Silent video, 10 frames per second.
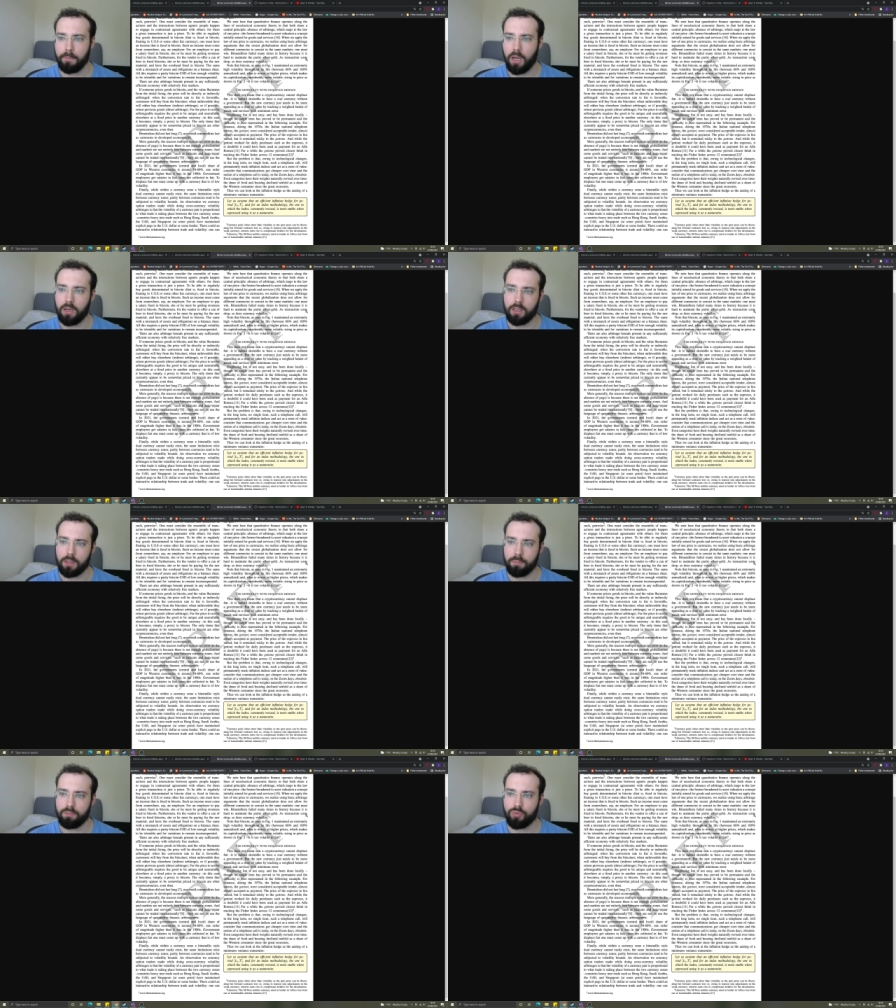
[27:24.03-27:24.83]
are
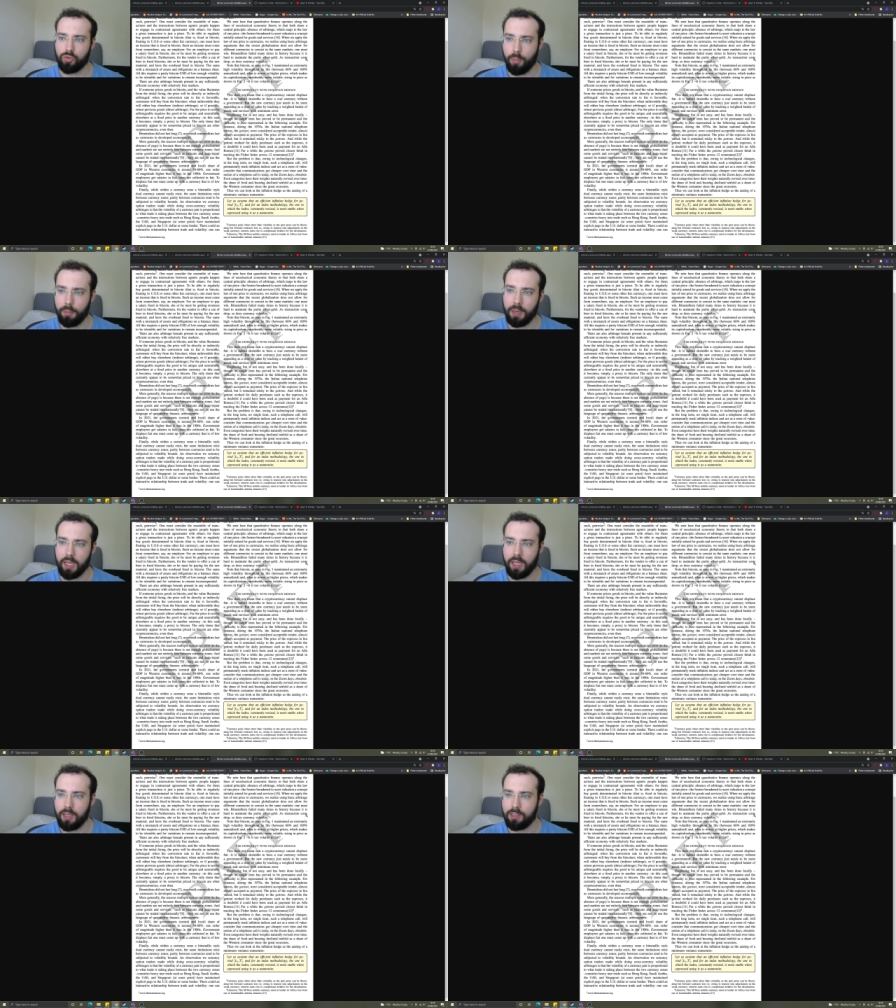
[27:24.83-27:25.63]

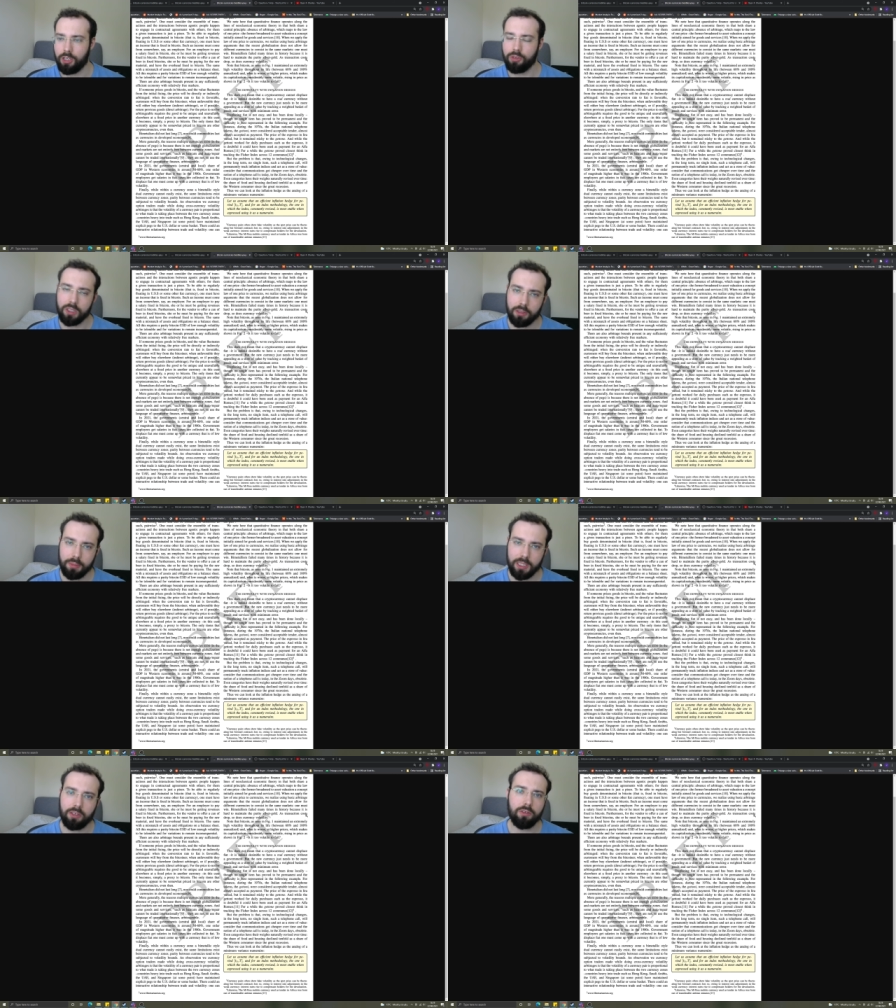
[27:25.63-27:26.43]
probably deluding
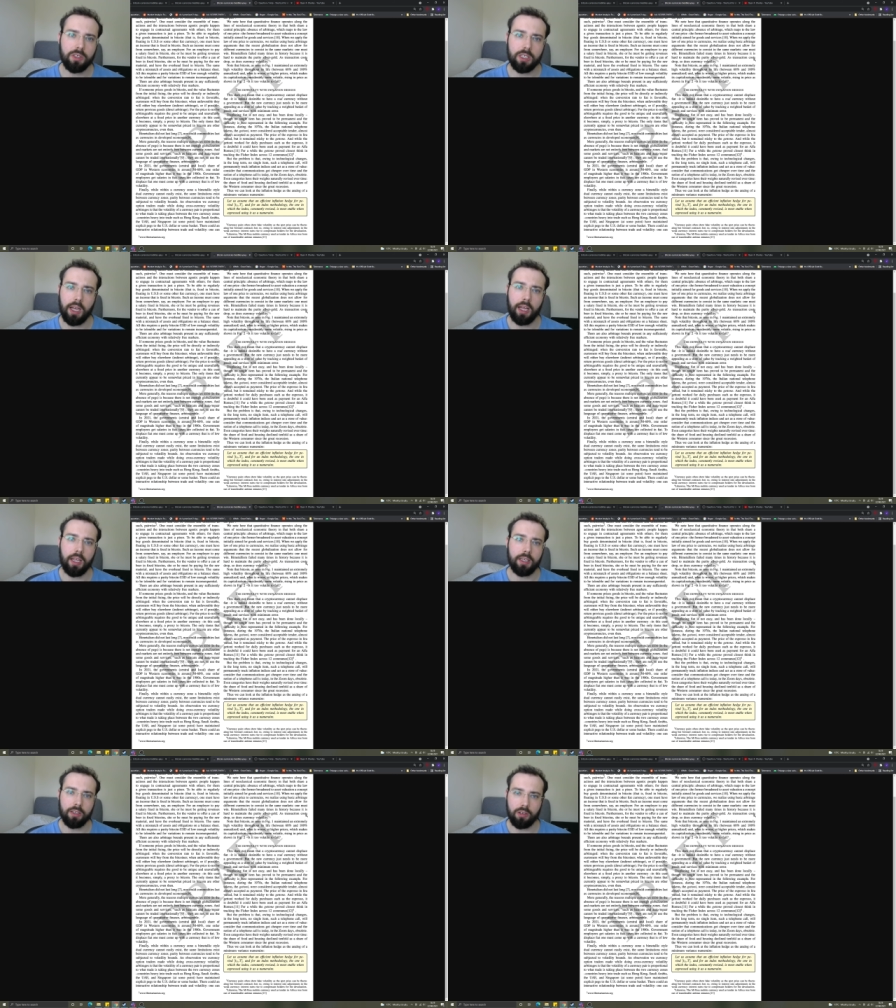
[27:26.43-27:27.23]
themselves and
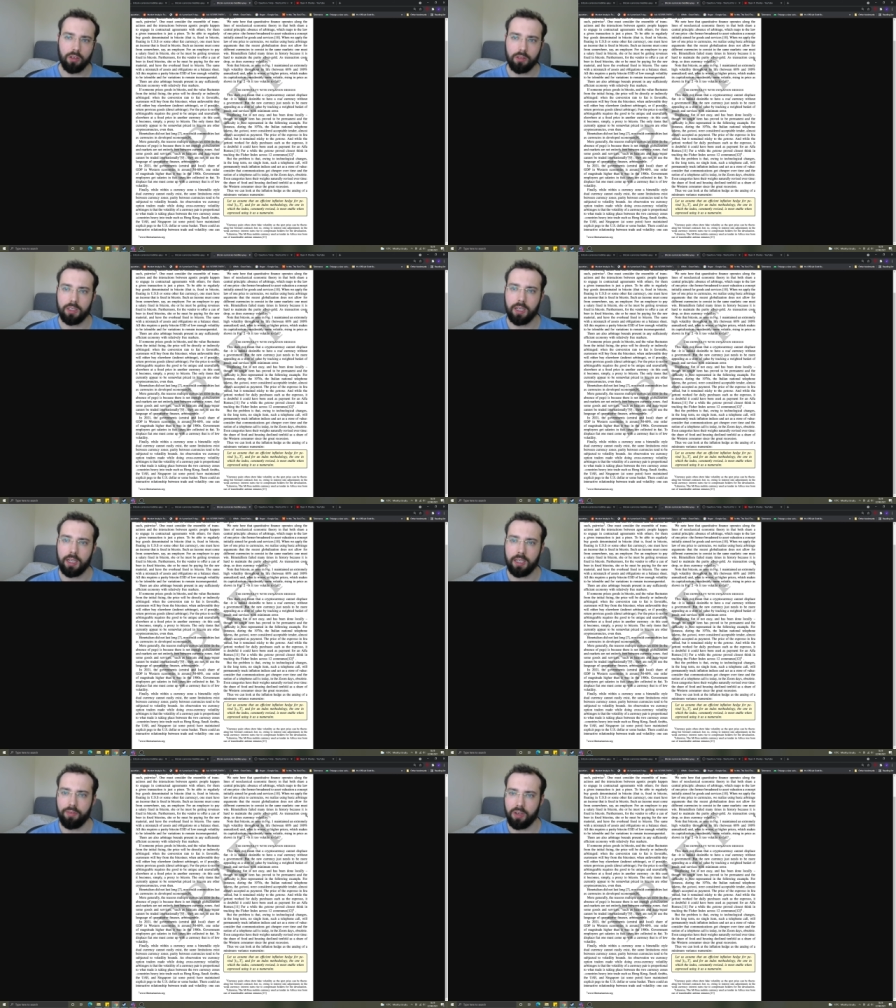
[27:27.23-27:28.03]
in a cult
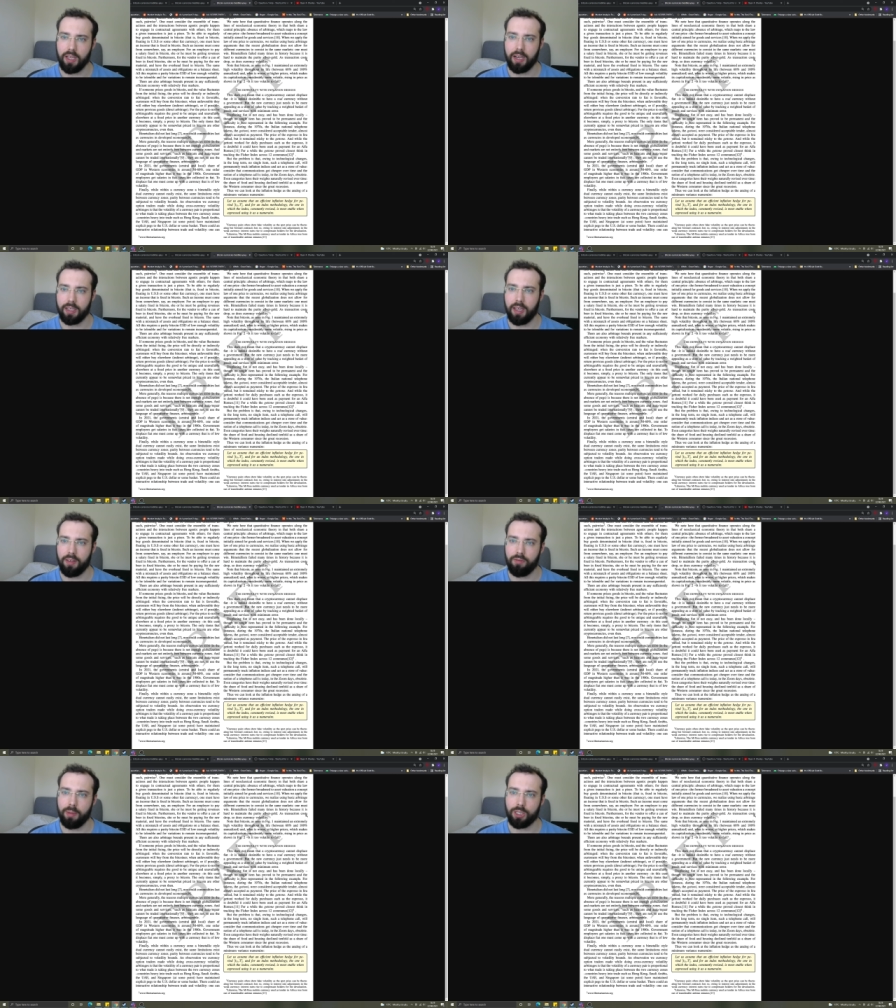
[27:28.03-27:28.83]
and definitely getting their
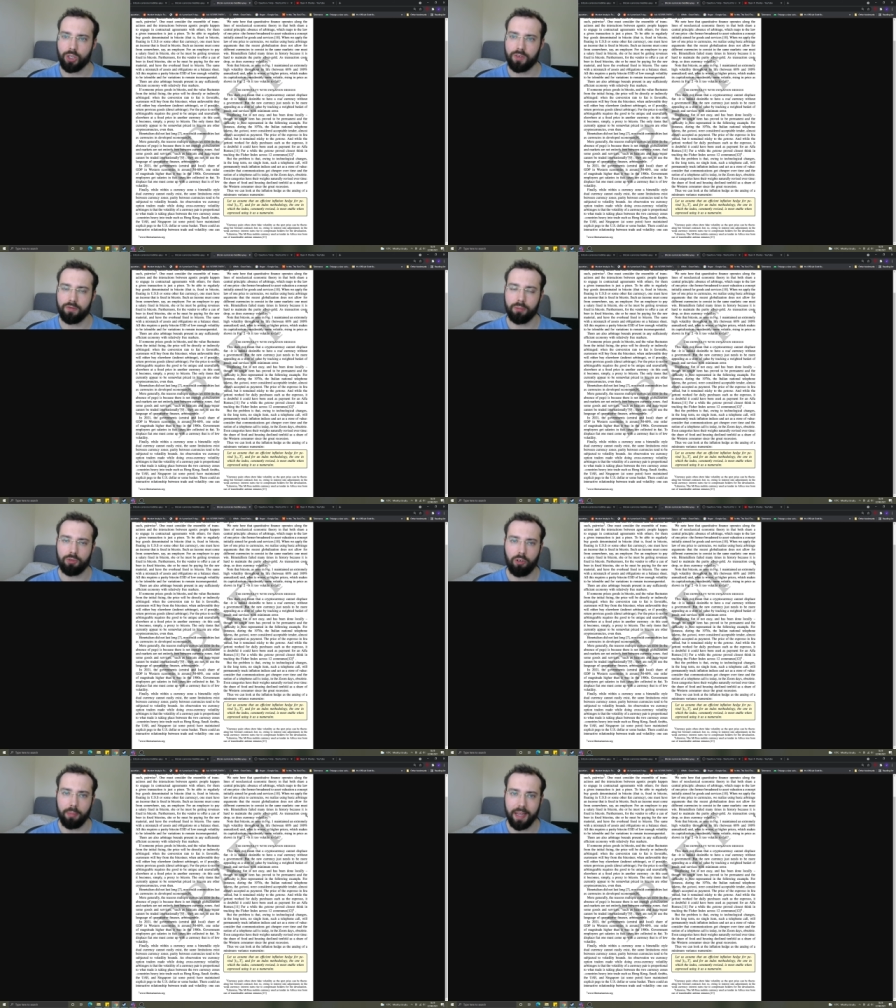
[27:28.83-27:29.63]
information from the
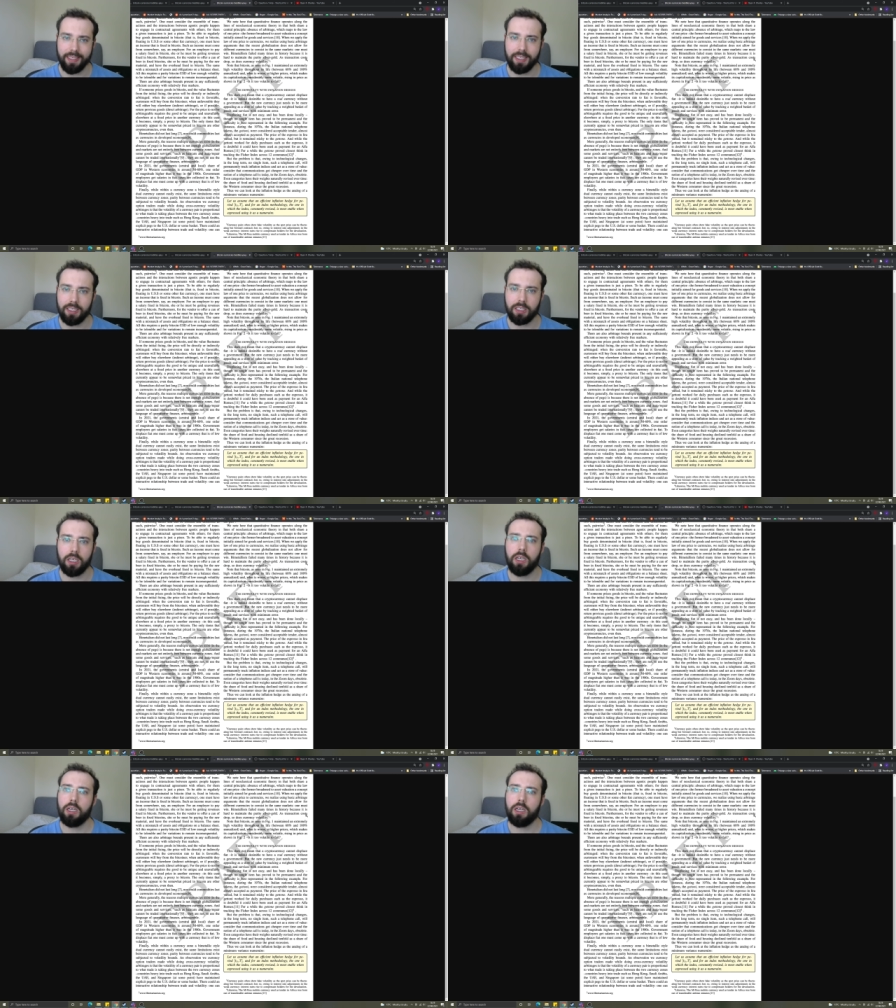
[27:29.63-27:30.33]
wrong places,